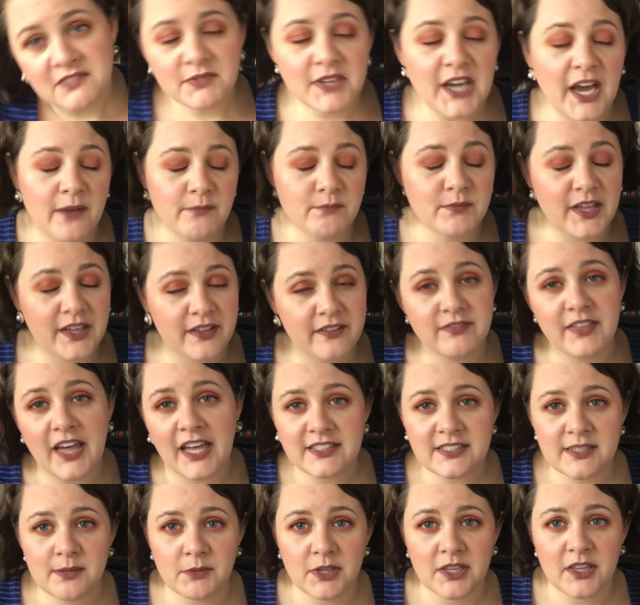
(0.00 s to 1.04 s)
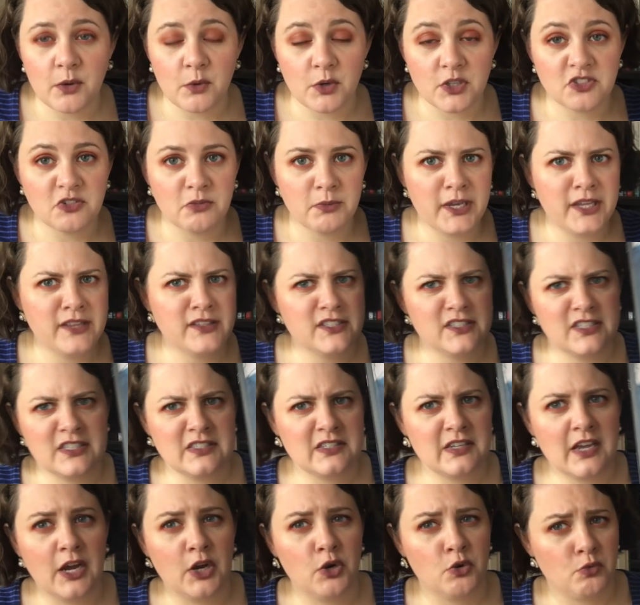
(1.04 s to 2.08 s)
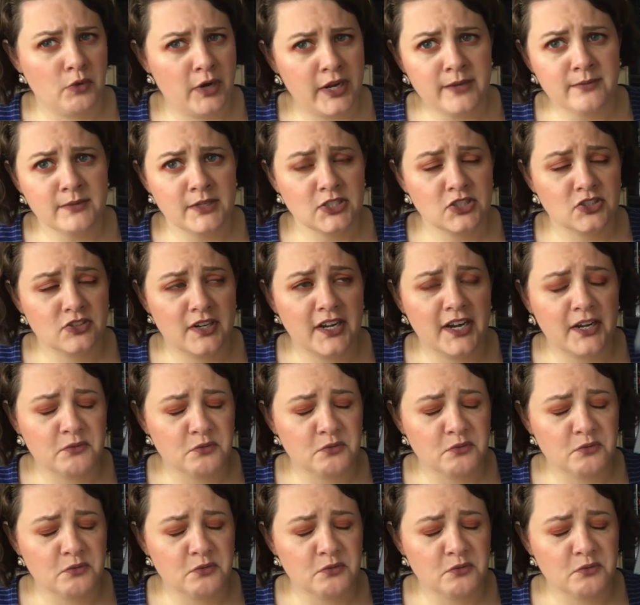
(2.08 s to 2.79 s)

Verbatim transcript: yeah, like that's something that works for me and this is a great mystery.